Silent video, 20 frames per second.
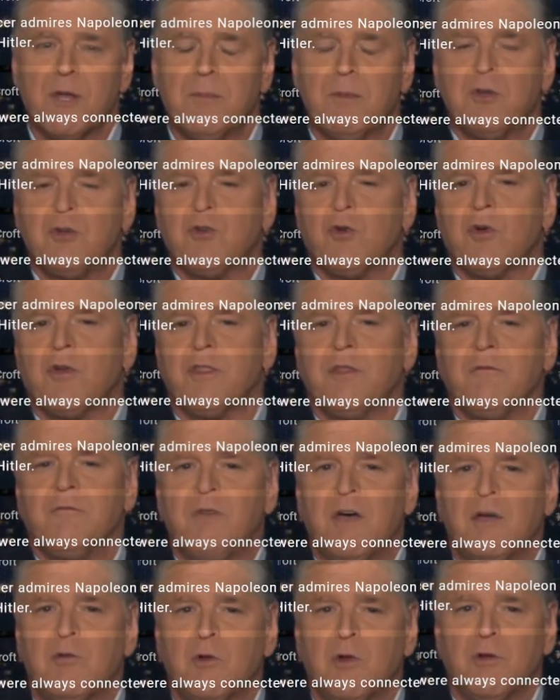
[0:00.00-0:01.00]
Kevin, did you have
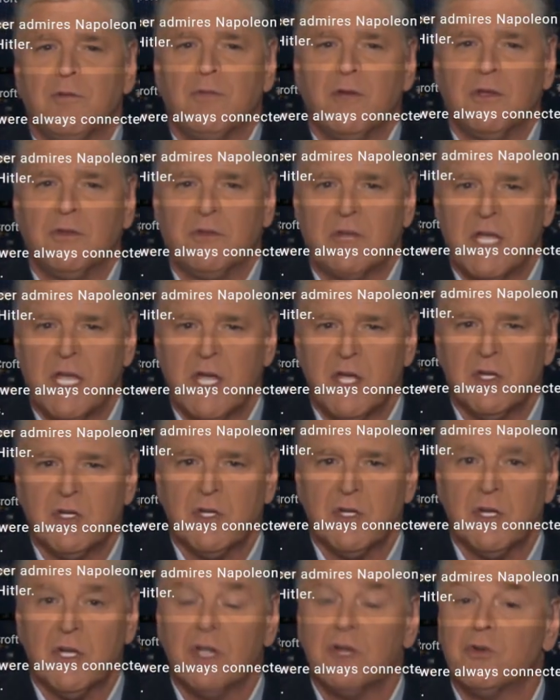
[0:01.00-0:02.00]
further thoughts? Because
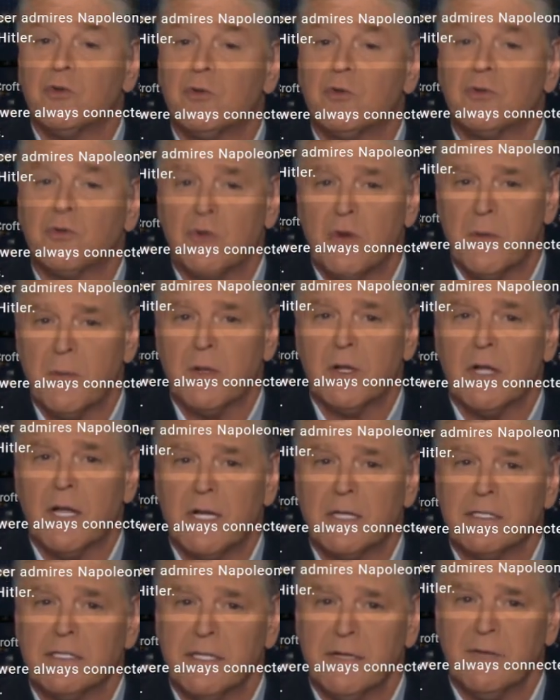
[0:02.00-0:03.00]
you were just
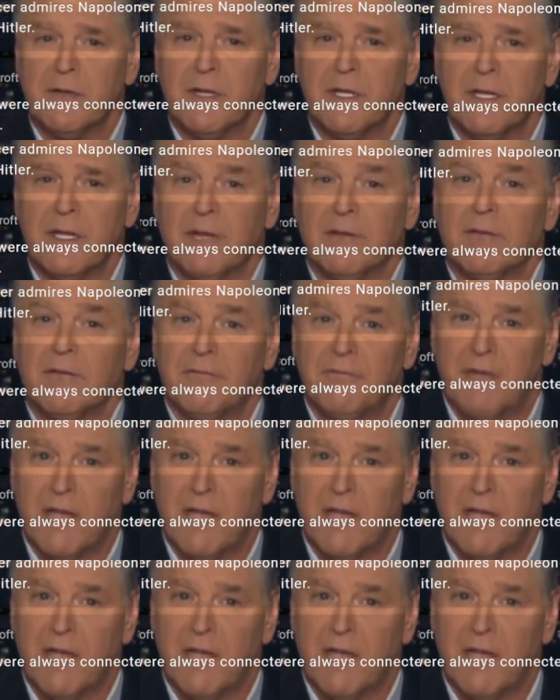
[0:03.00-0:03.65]
getting started there when